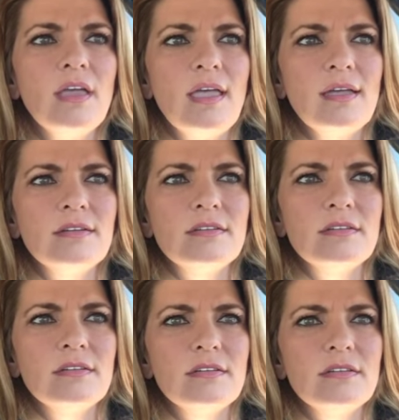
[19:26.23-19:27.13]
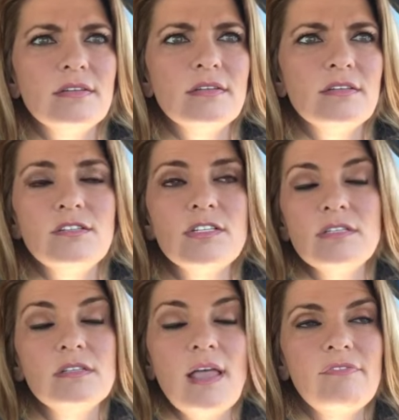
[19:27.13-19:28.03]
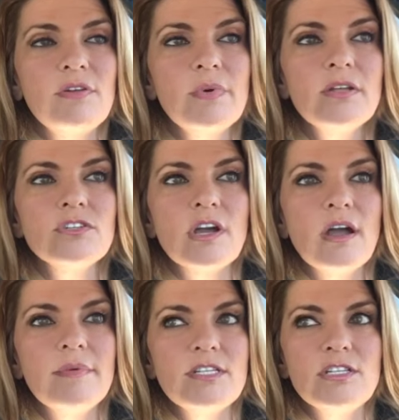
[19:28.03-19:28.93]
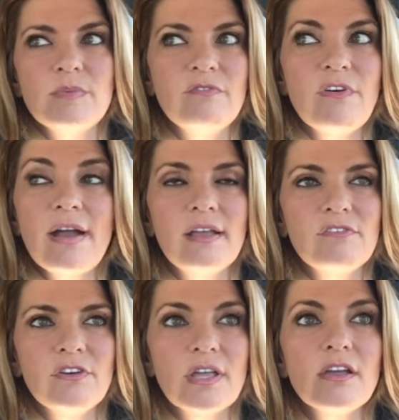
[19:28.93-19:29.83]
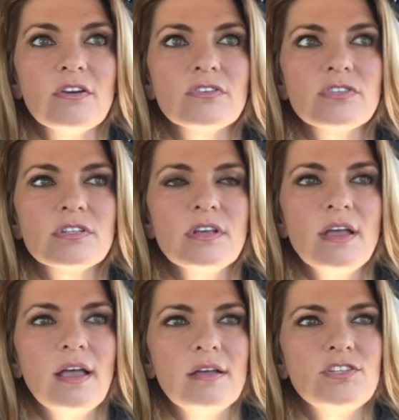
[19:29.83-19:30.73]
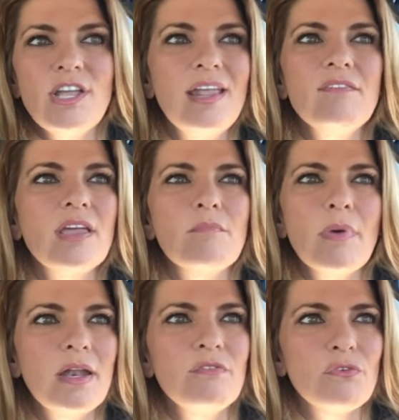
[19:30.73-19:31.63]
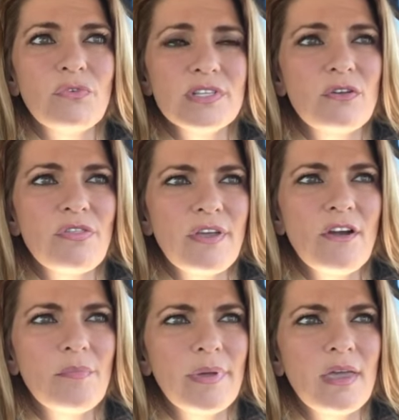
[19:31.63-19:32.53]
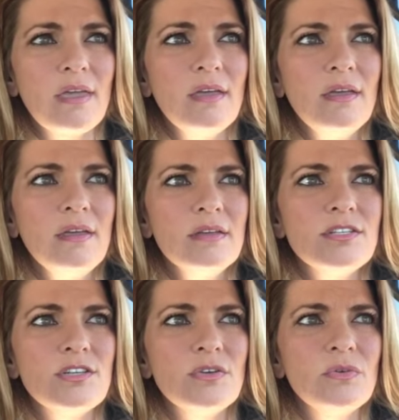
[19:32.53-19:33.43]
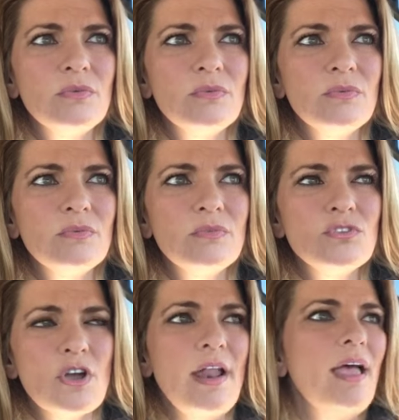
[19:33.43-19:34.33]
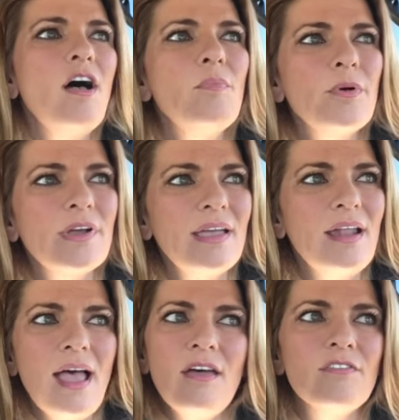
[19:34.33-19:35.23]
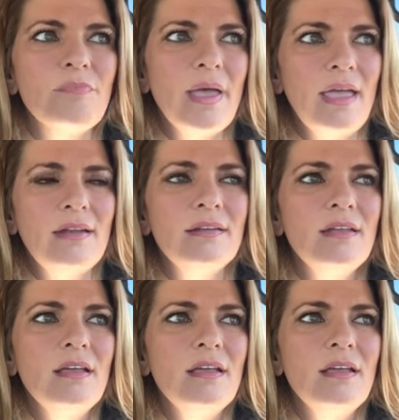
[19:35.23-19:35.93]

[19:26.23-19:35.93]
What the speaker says: and she's life in a wheelchair. I mean, she's been fighting for years. She can't even get money for physical therapy to try to help her get out of pain.